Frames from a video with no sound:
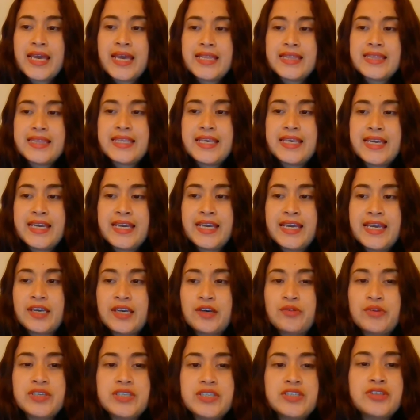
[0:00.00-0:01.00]
The
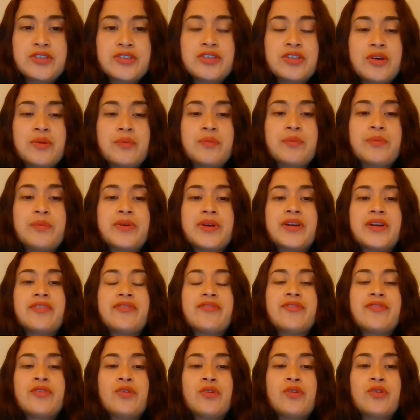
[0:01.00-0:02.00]
question number
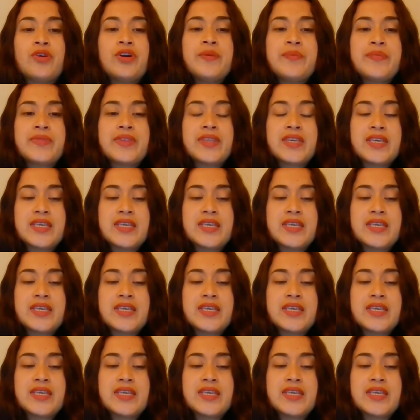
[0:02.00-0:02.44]
4